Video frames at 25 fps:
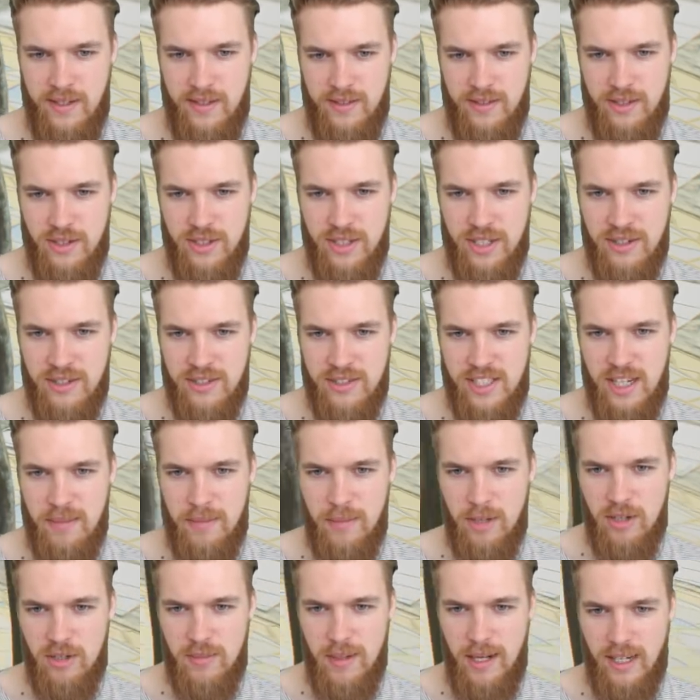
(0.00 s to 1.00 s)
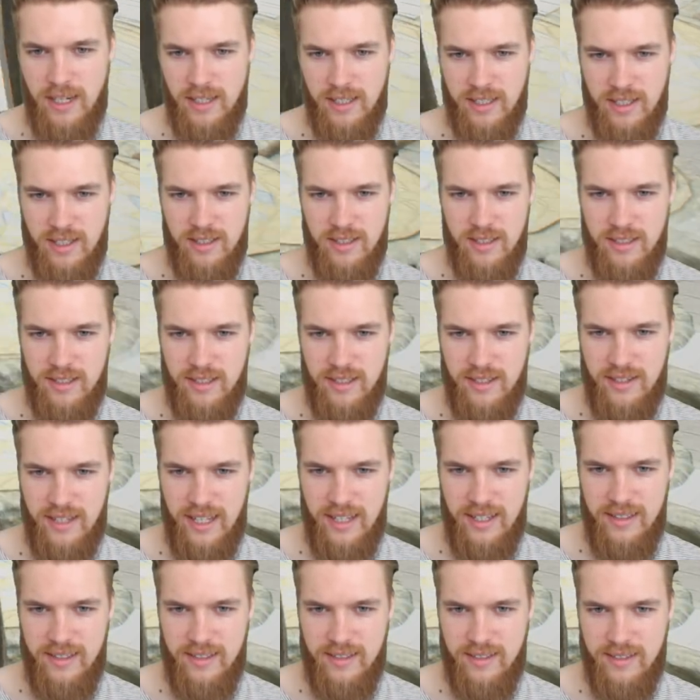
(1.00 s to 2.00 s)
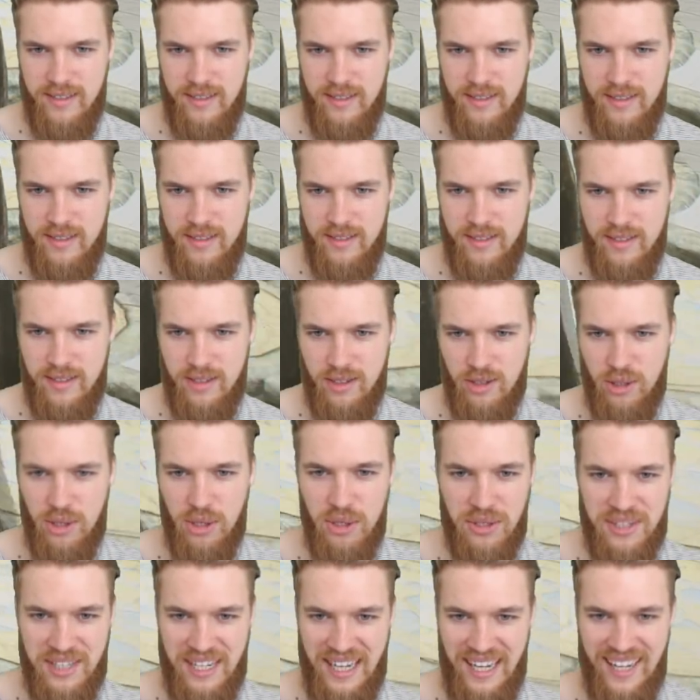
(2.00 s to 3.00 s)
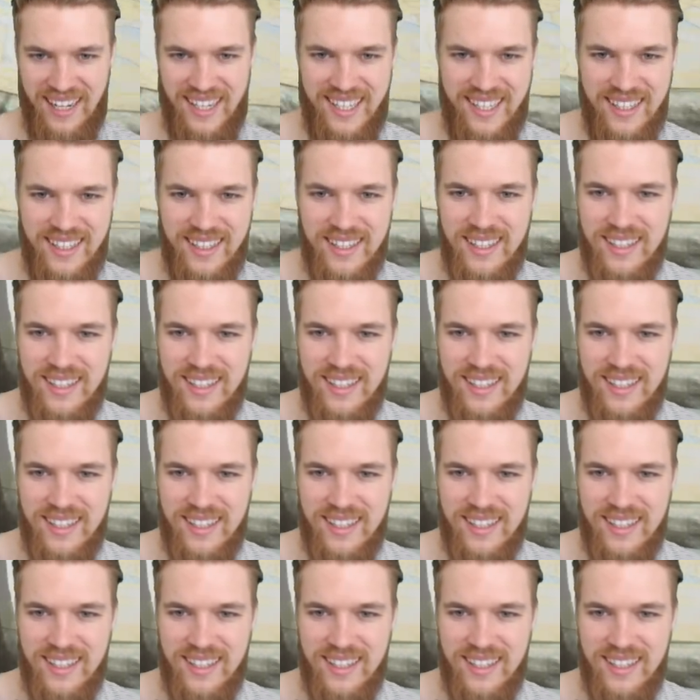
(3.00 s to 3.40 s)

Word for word: You don't seem... Oh my god, okay. Okay.